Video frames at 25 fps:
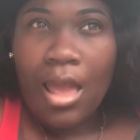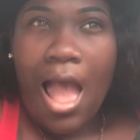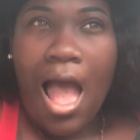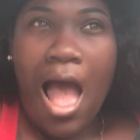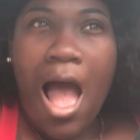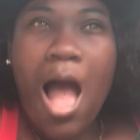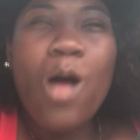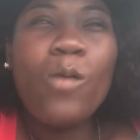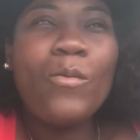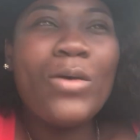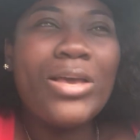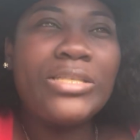
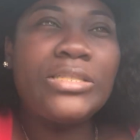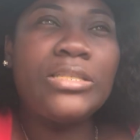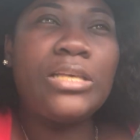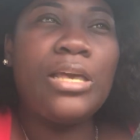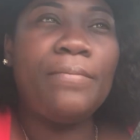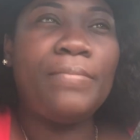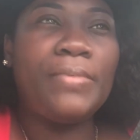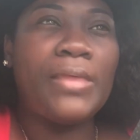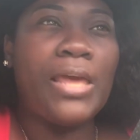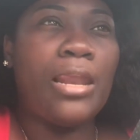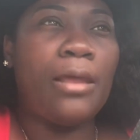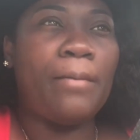I always
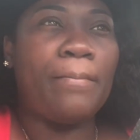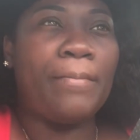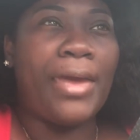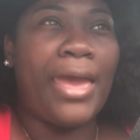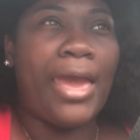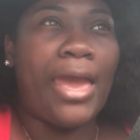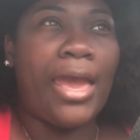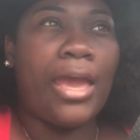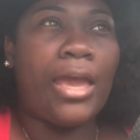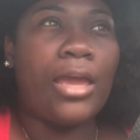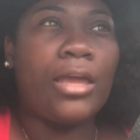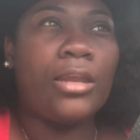keep that in
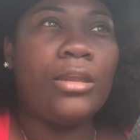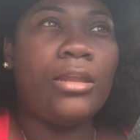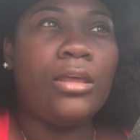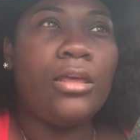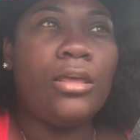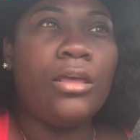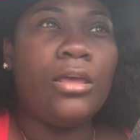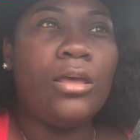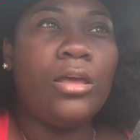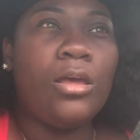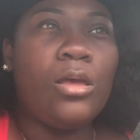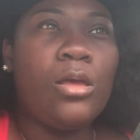mind.
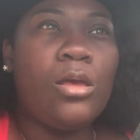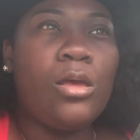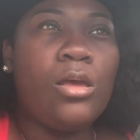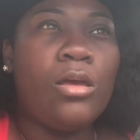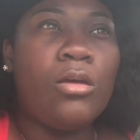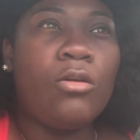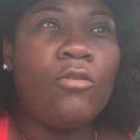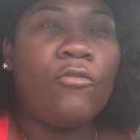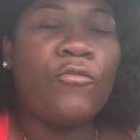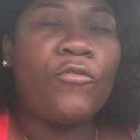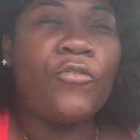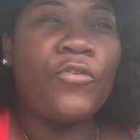
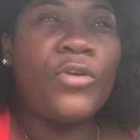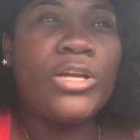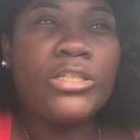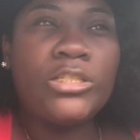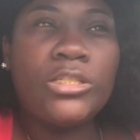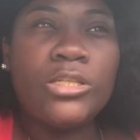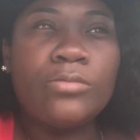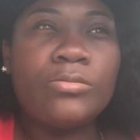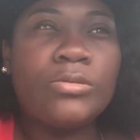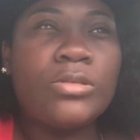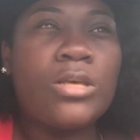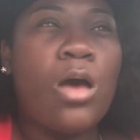
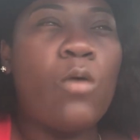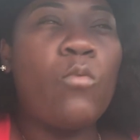Friendships